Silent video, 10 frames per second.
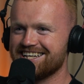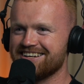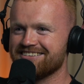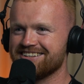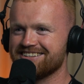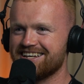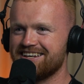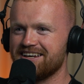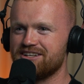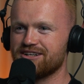
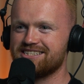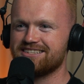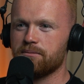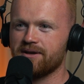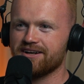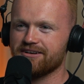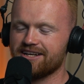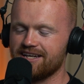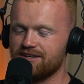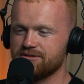He dresses up in
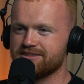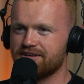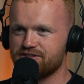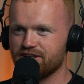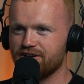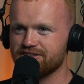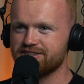cricket. He calls himself Jarvo